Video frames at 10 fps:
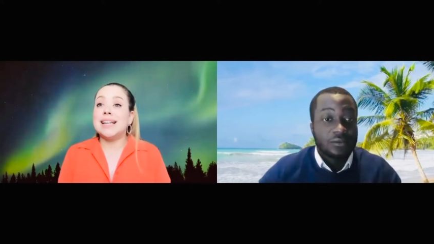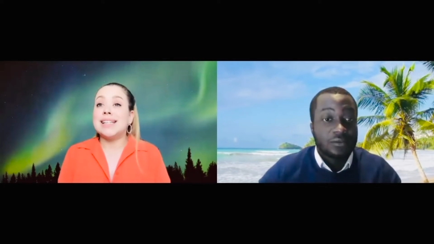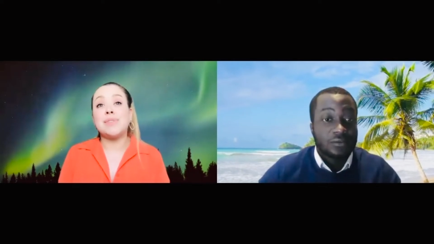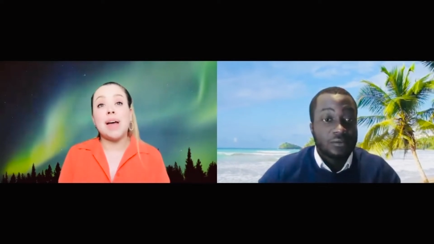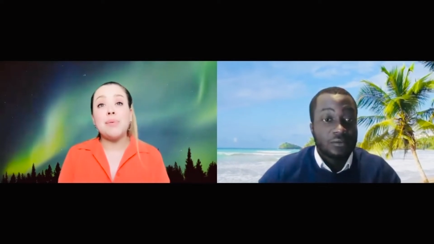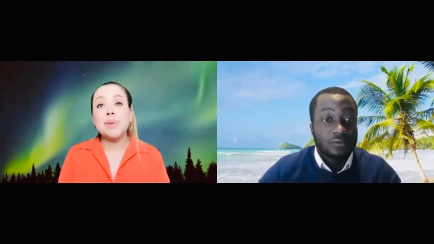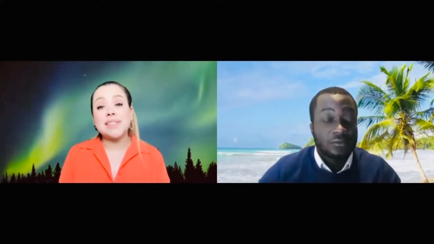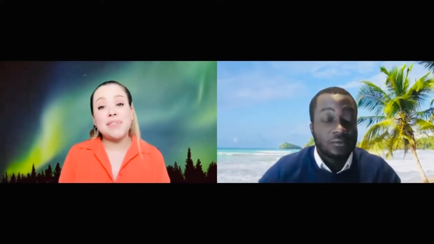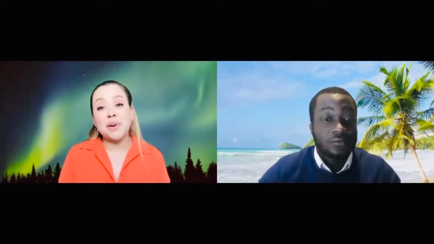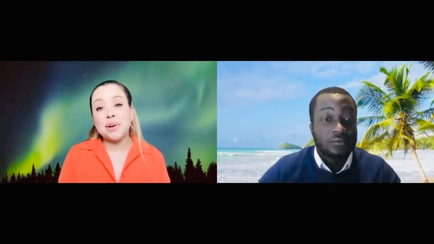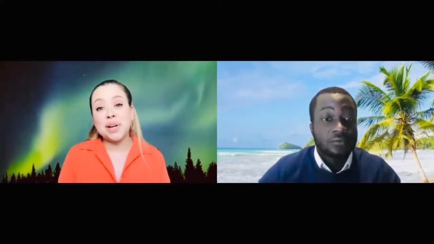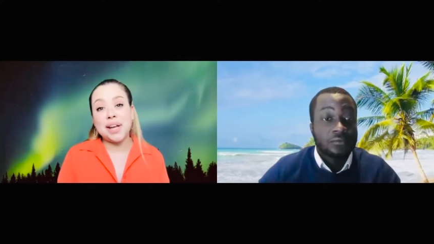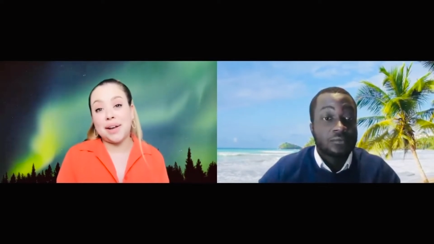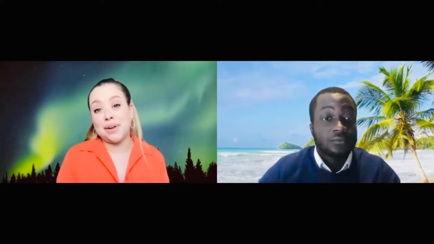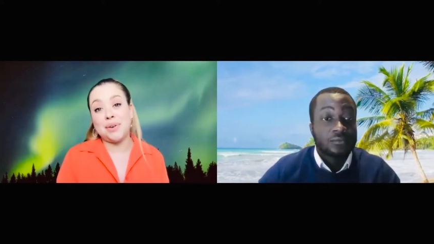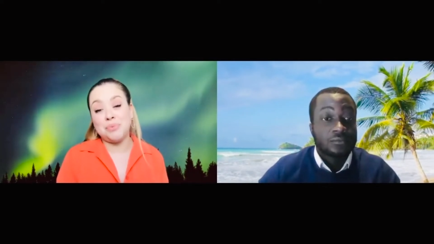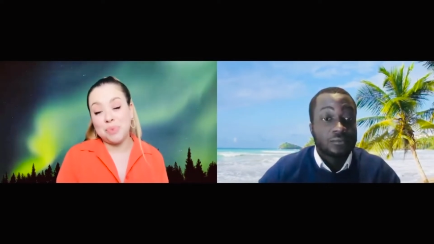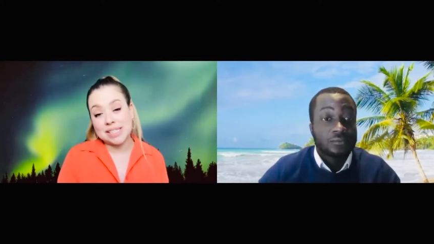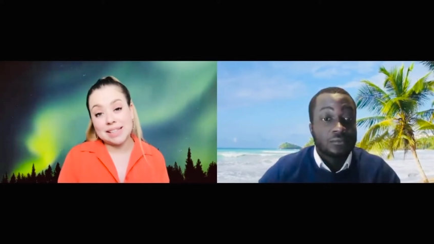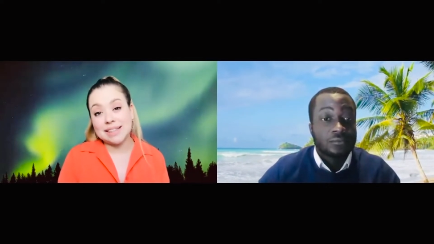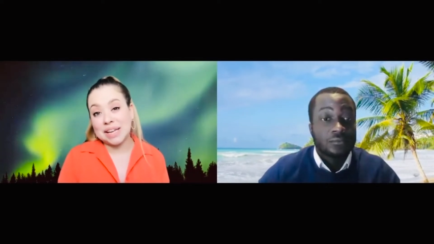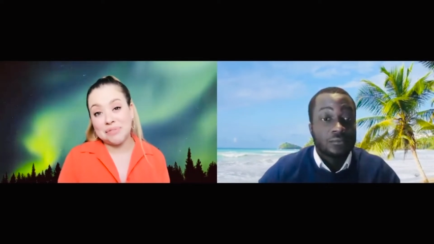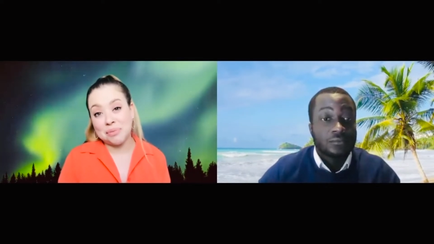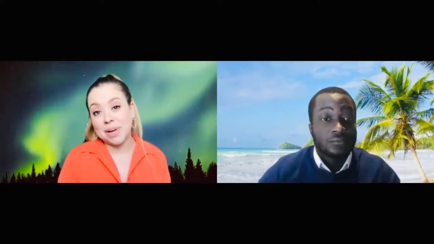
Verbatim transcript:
Speaker 1: that was a very uh, recent thing for me.